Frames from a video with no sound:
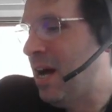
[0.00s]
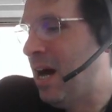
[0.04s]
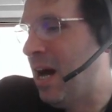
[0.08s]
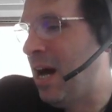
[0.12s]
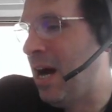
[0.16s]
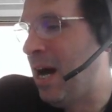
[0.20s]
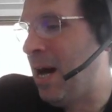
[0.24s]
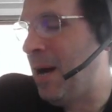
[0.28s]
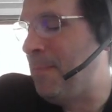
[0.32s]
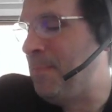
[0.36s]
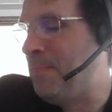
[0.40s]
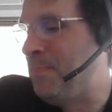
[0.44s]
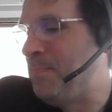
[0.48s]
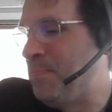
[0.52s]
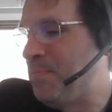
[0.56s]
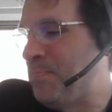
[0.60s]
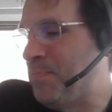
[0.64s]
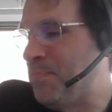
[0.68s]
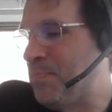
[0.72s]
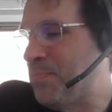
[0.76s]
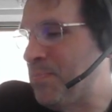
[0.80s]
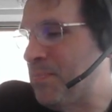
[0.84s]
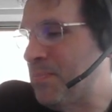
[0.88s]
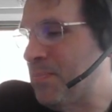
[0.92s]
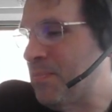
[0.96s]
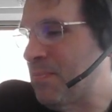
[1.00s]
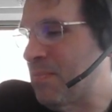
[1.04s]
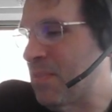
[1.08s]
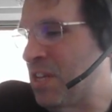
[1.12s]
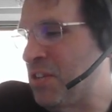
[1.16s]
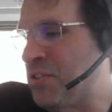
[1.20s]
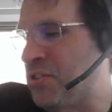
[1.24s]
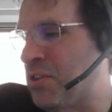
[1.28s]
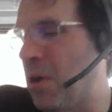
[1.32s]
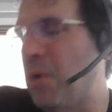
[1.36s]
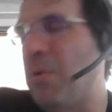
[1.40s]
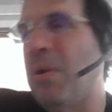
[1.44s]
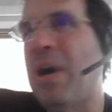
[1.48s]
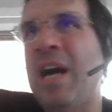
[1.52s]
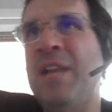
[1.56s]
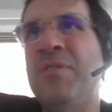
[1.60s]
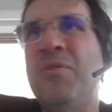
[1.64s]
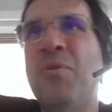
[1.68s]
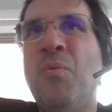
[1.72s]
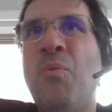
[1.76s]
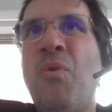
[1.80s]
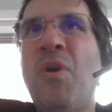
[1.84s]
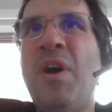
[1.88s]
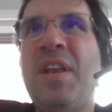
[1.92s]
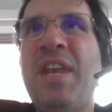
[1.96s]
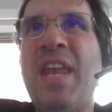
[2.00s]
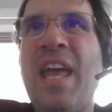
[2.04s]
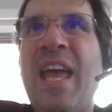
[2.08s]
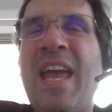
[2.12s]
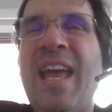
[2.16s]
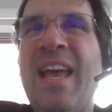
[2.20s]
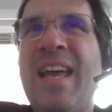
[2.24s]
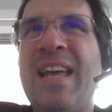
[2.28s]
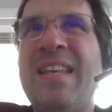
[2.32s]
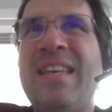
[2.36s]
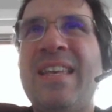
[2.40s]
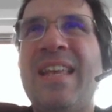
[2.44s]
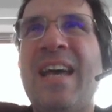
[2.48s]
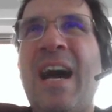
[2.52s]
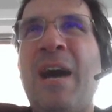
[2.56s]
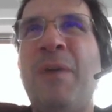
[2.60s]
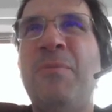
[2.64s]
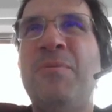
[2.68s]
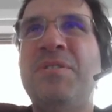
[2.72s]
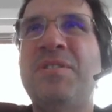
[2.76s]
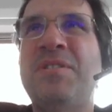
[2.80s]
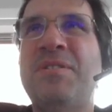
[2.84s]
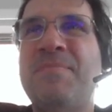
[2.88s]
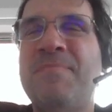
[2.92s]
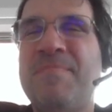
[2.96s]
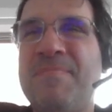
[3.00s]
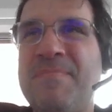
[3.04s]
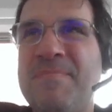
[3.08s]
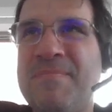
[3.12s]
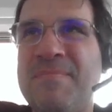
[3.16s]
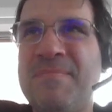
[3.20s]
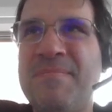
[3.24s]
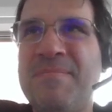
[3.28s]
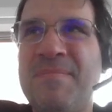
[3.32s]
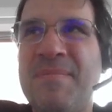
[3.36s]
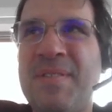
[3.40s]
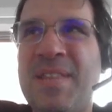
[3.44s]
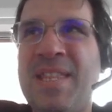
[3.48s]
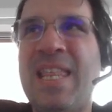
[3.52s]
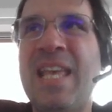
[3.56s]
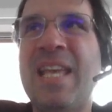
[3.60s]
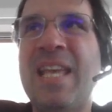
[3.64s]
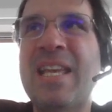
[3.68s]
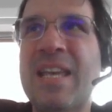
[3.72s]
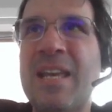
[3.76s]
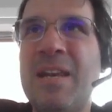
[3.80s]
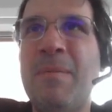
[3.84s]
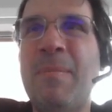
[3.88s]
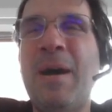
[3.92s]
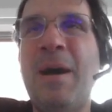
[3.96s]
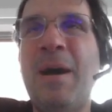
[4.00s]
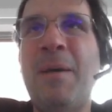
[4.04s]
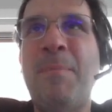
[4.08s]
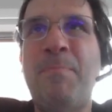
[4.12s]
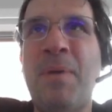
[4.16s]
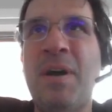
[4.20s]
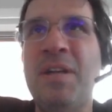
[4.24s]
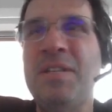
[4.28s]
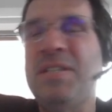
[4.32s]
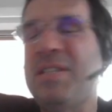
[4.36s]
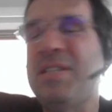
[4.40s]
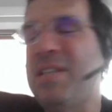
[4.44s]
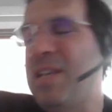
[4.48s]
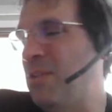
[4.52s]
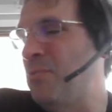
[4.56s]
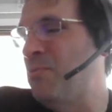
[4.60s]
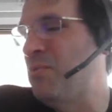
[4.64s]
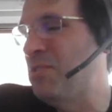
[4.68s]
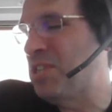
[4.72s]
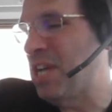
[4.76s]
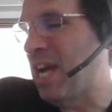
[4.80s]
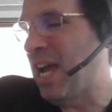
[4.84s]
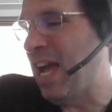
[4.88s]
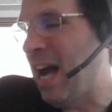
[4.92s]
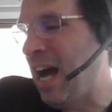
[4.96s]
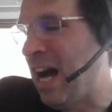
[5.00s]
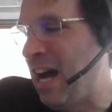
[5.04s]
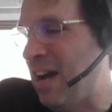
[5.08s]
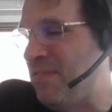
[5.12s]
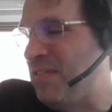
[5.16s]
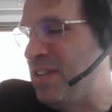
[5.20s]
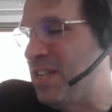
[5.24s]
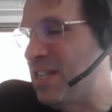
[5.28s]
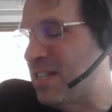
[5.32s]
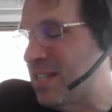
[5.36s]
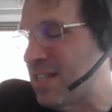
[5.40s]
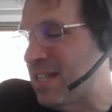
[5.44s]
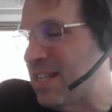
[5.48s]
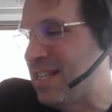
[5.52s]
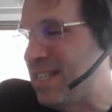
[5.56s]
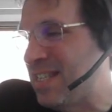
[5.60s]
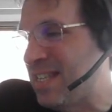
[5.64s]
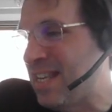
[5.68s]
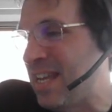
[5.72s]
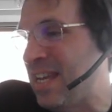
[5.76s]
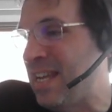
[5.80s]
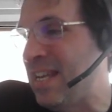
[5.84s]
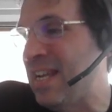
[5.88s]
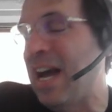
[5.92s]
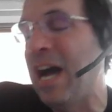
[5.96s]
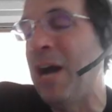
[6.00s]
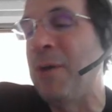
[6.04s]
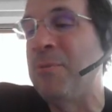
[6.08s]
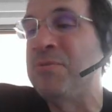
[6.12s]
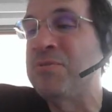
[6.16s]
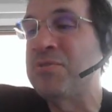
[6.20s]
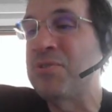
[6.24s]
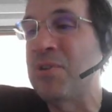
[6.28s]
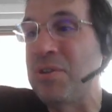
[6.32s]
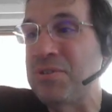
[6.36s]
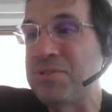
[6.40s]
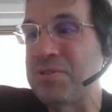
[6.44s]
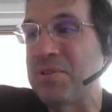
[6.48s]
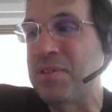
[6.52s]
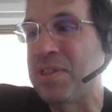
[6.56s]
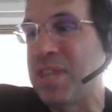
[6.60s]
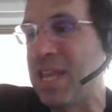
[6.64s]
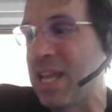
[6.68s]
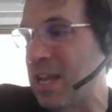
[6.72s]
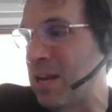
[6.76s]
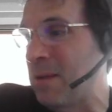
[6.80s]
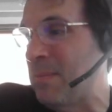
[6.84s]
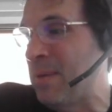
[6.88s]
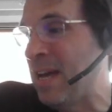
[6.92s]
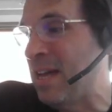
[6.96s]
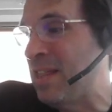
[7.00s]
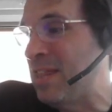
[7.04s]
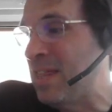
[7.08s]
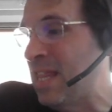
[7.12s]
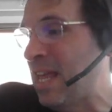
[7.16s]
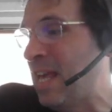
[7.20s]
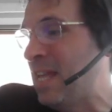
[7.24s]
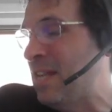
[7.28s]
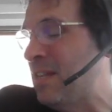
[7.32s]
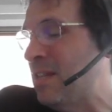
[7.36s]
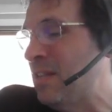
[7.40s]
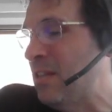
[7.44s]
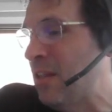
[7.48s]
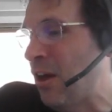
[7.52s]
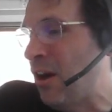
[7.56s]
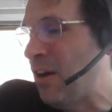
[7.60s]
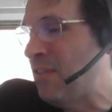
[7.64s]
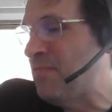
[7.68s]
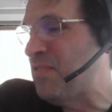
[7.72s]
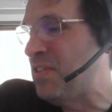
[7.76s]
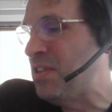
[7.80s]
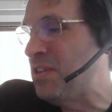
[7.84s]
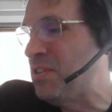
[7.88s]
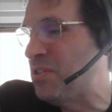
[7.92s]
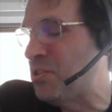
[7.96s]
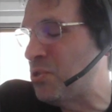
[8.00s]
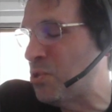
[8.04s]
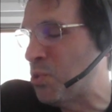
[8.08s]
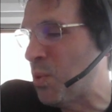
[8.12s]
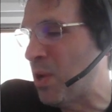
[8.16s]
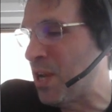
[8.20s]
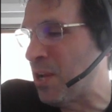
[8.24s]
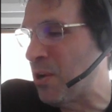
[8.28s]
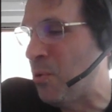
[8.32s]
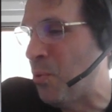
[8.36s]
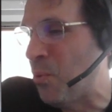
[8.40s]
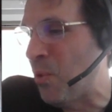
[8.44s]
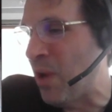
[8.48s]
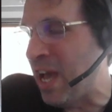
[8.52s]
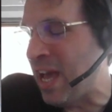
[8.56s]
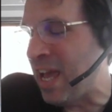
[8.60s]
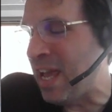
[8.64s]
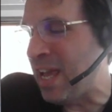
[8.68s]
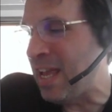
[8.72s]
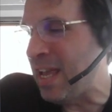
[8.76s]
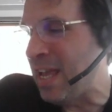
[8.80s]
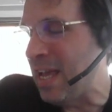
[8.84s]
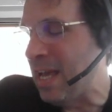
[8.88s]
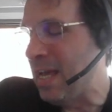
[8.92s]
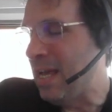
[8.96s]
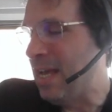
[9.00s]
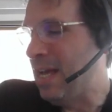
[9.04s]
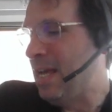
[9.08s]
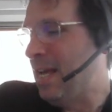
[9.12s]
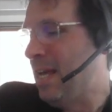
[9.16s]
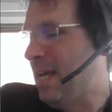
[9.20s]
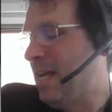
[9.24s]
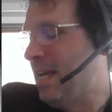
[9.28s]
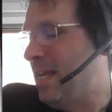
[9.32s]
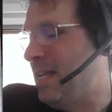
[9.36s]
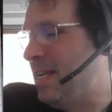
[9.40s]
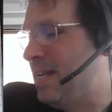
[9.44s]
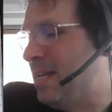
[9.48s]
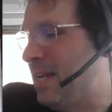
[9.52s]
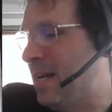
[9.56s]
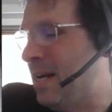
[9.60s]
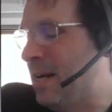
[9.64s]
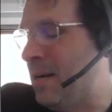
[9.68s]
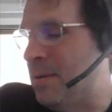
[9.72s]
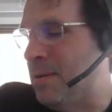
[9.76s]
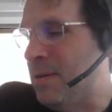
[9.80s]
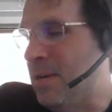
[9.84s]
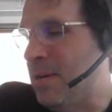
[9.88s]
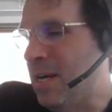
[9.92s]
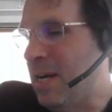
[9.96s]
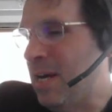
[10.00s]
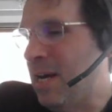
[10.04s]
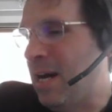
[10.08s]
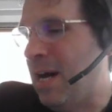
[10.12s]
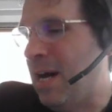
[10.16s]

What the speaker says: Um, so on the one hand, I was thinking about bunting, which I obviously did. I was also thinking about letting Lofton swing away, you know.